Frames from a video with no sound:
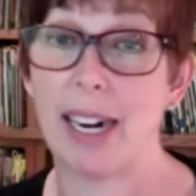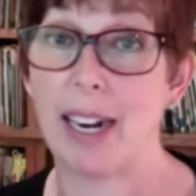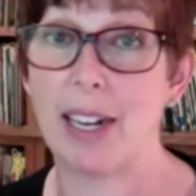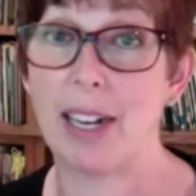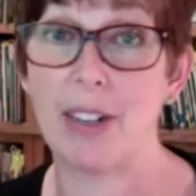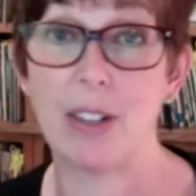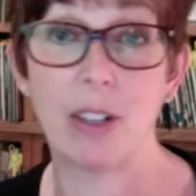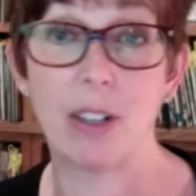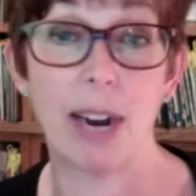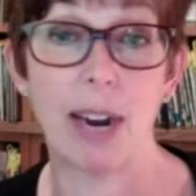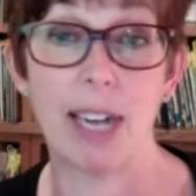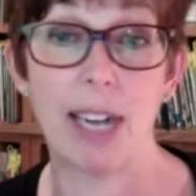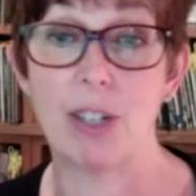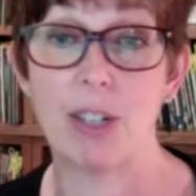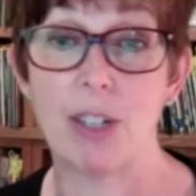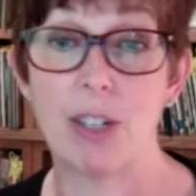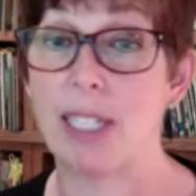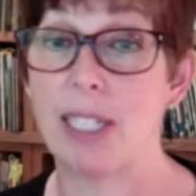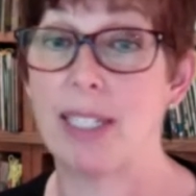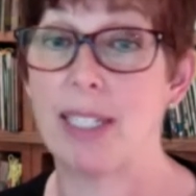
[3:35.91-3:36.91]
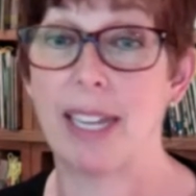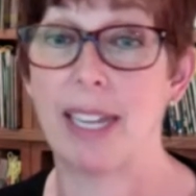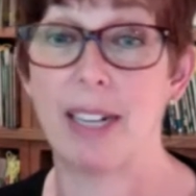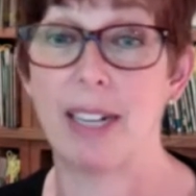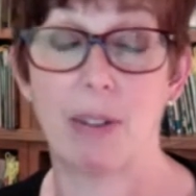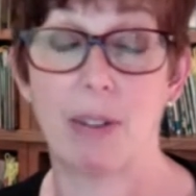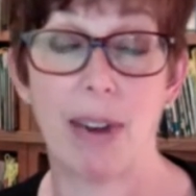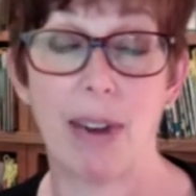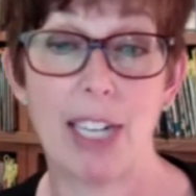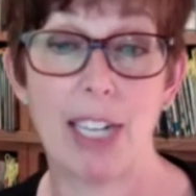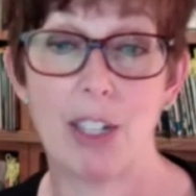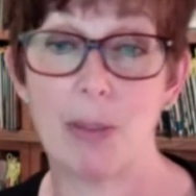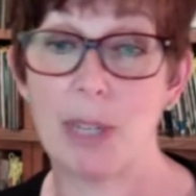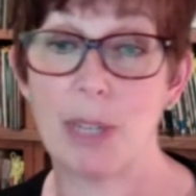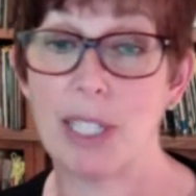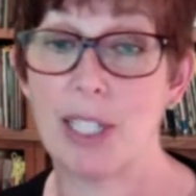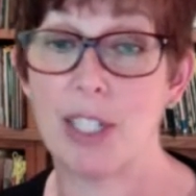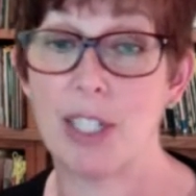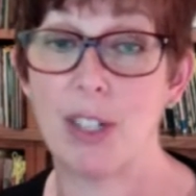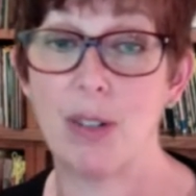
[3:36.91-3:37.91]
undergraduates and
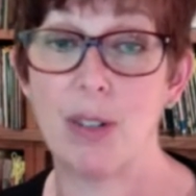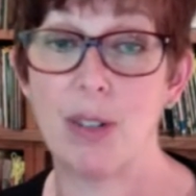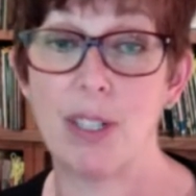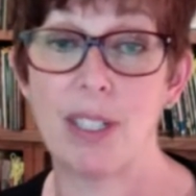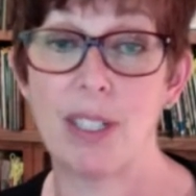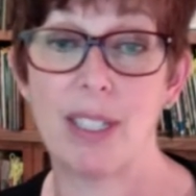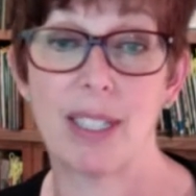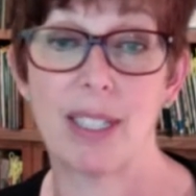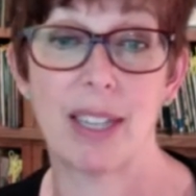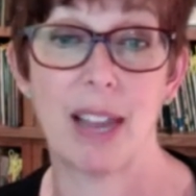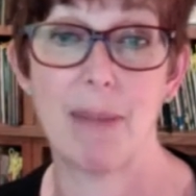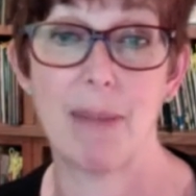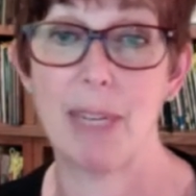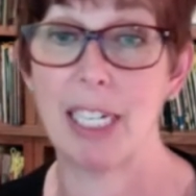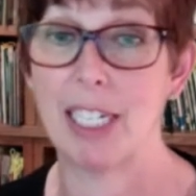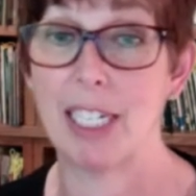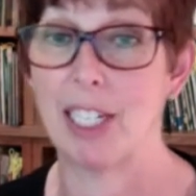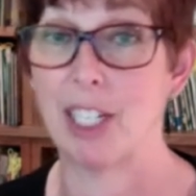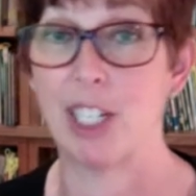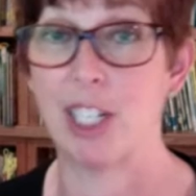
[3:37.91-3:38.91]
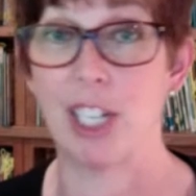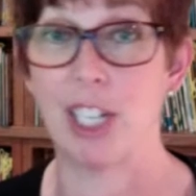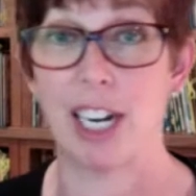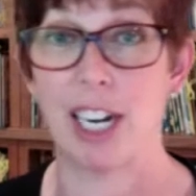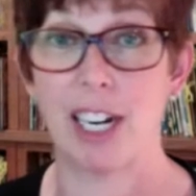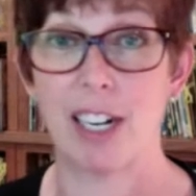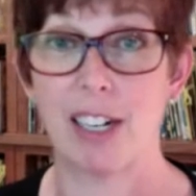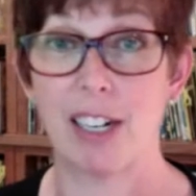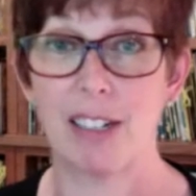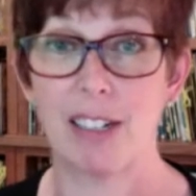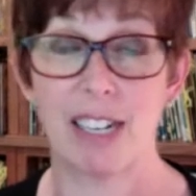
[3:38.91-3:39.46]
graduate students coming to share.